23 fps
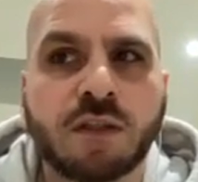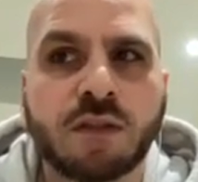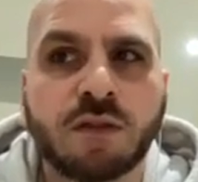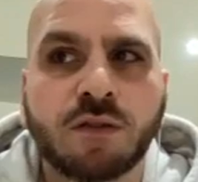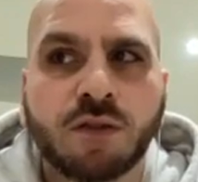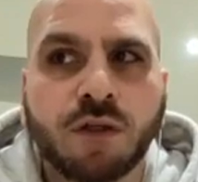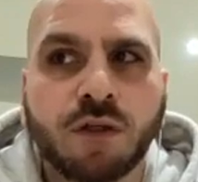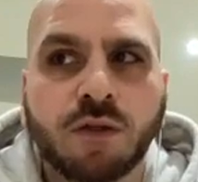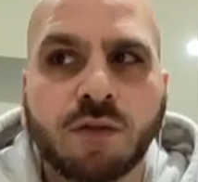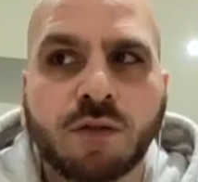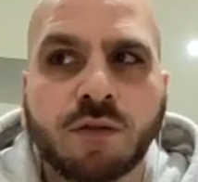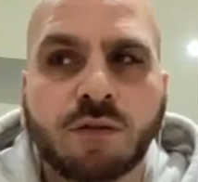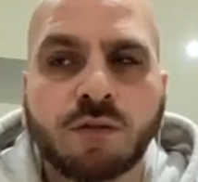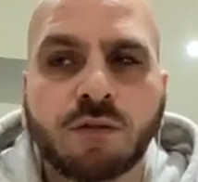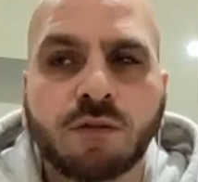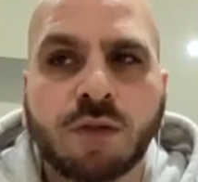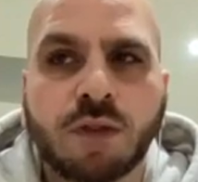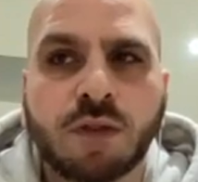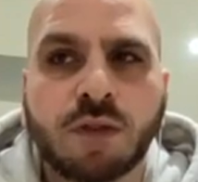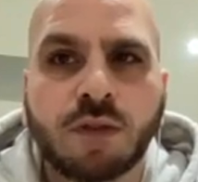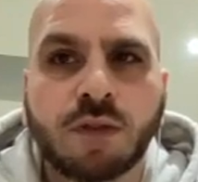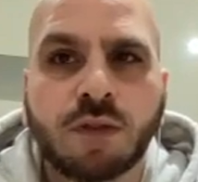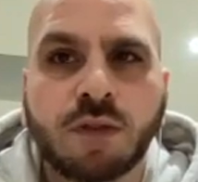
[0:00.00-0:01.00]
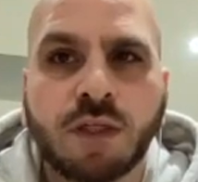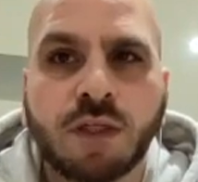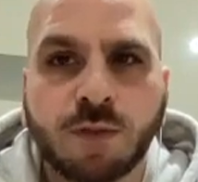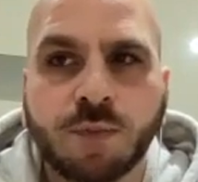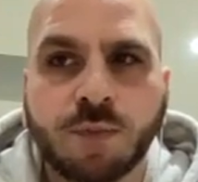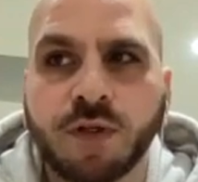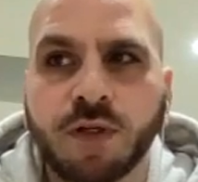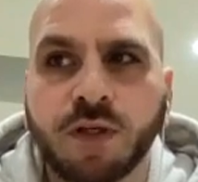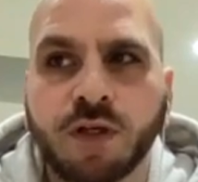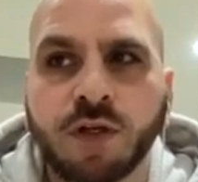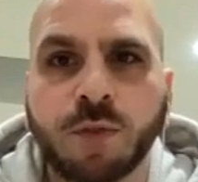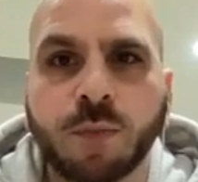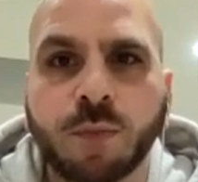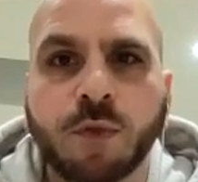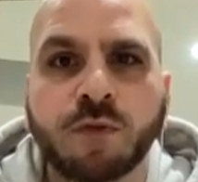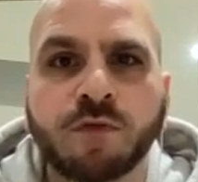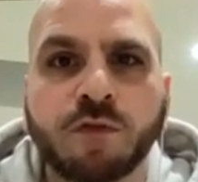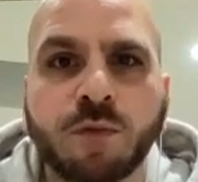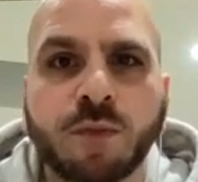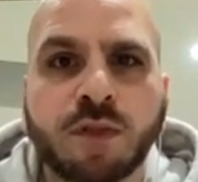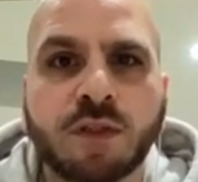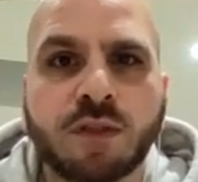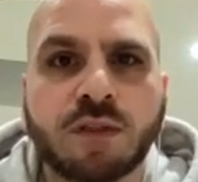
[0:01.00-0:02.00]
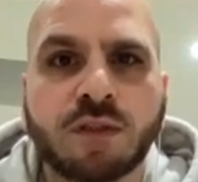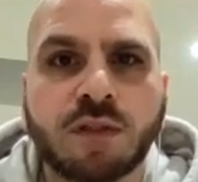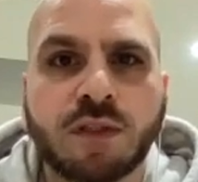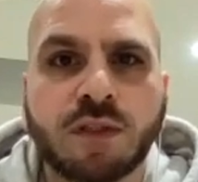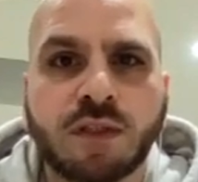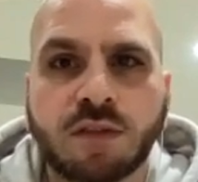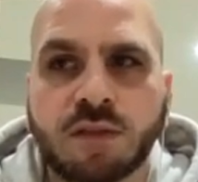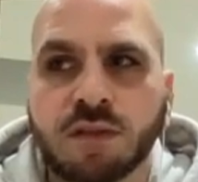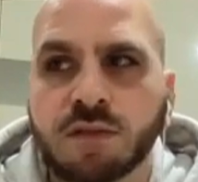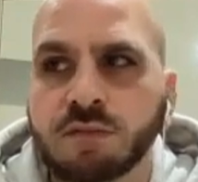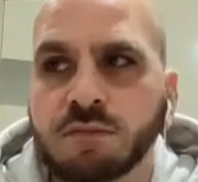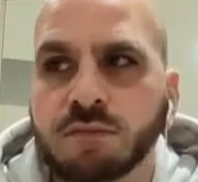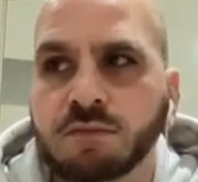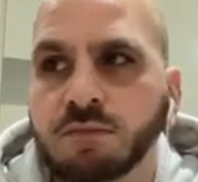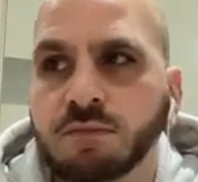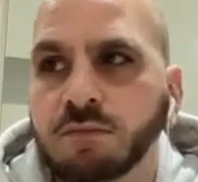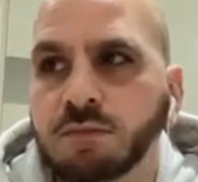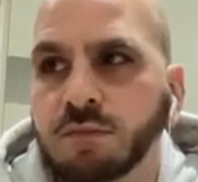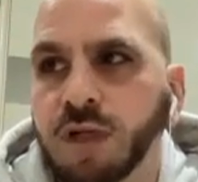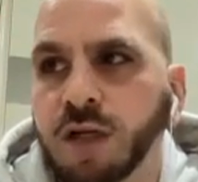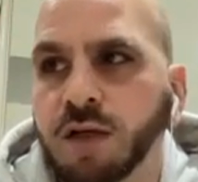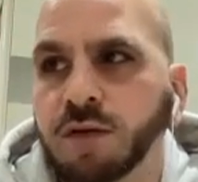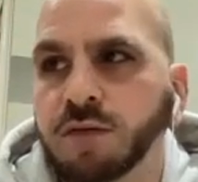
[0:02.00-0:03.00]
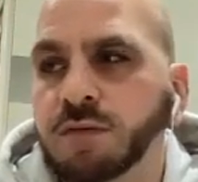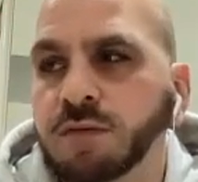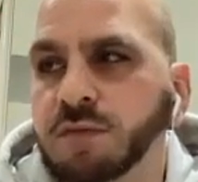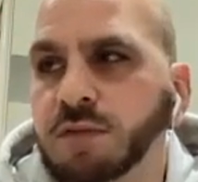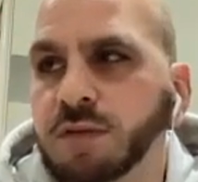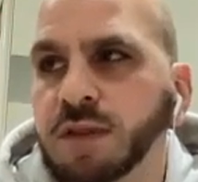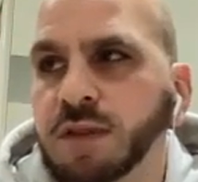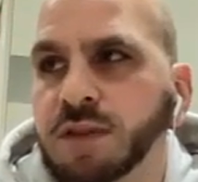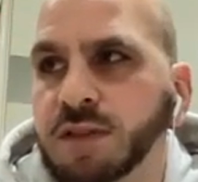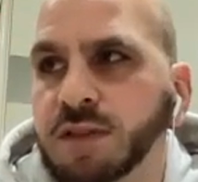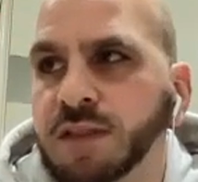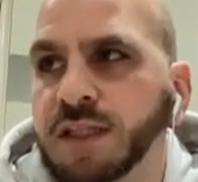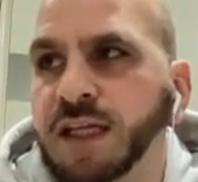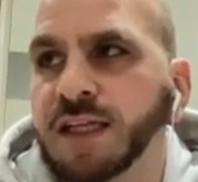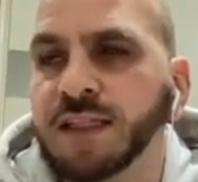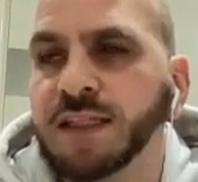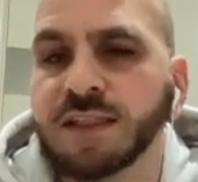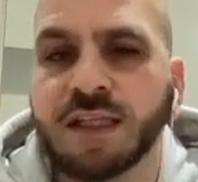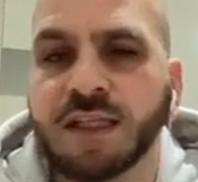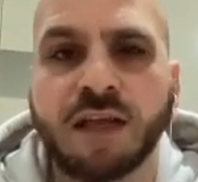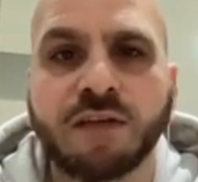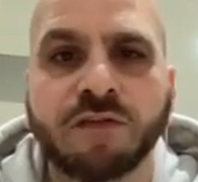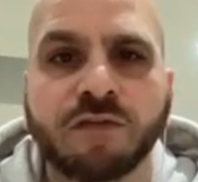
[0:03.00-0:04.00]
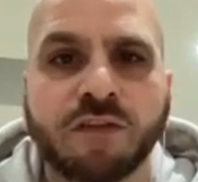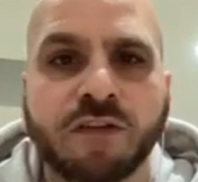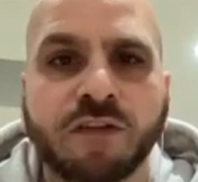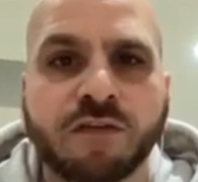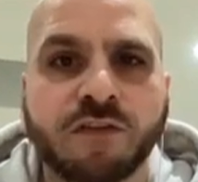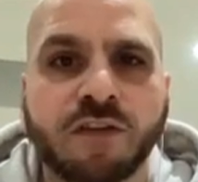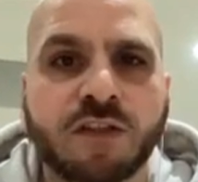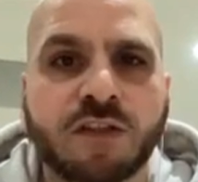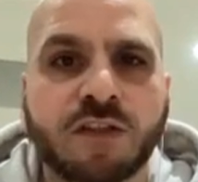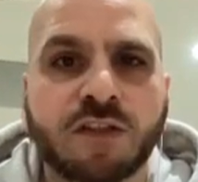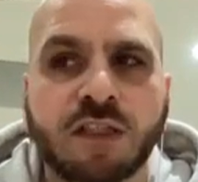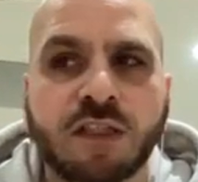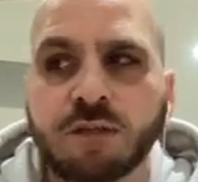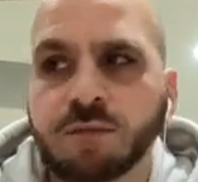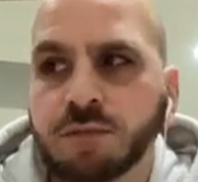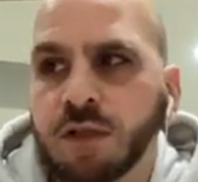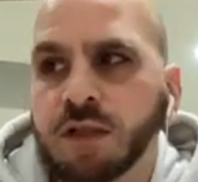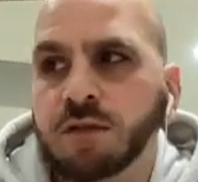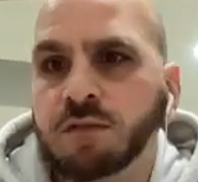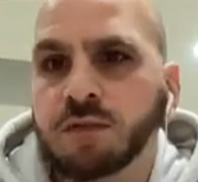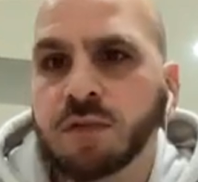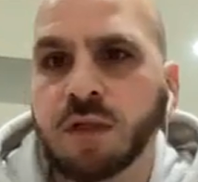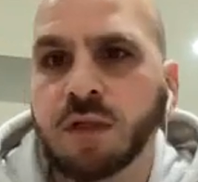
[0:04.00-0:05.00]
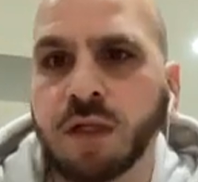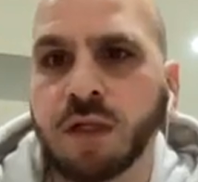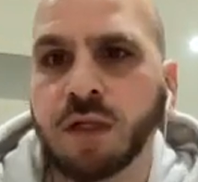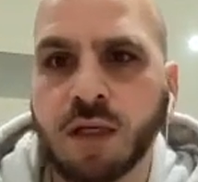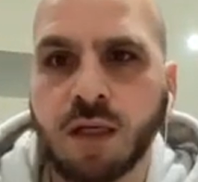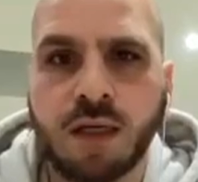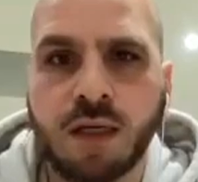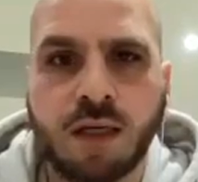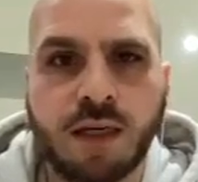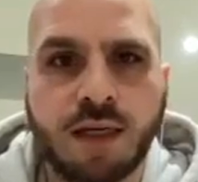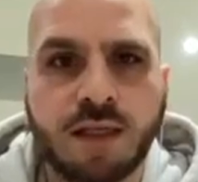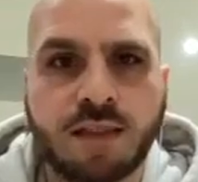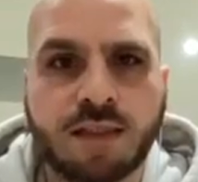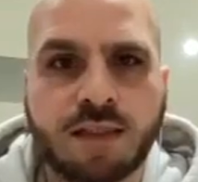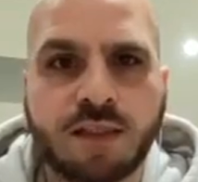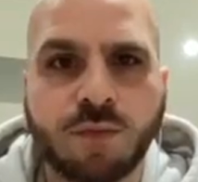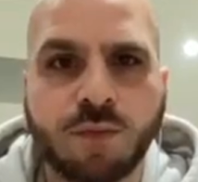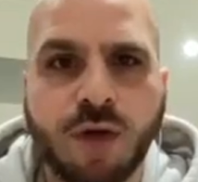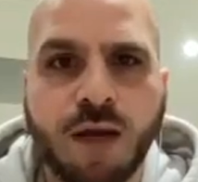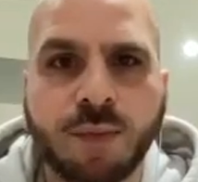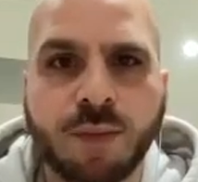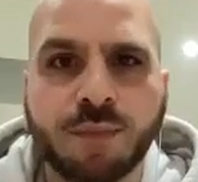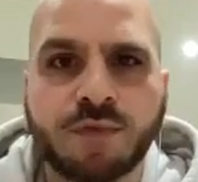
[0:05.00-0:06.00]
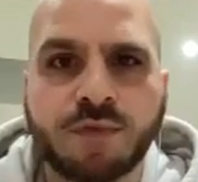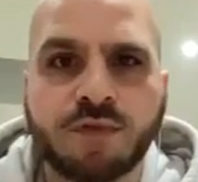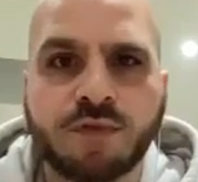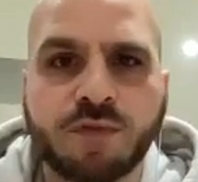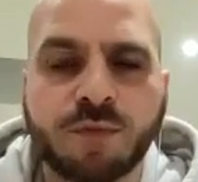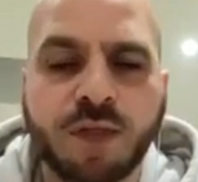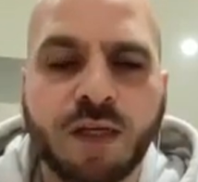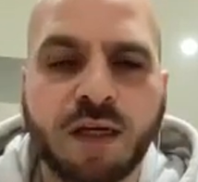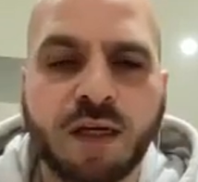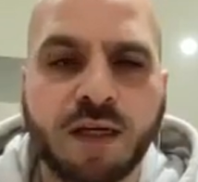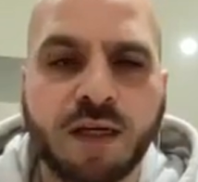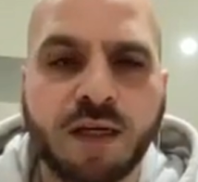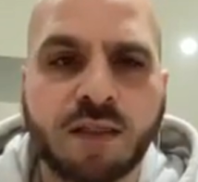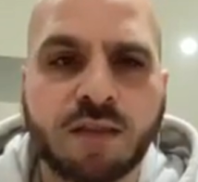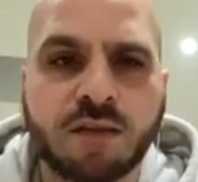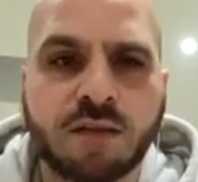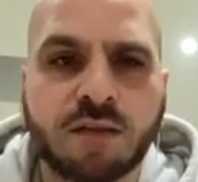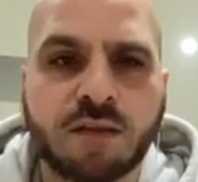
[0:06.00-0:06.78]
So he's put in a good performance. He's stated his claim for the first team, and let's see what happens from there, I guess.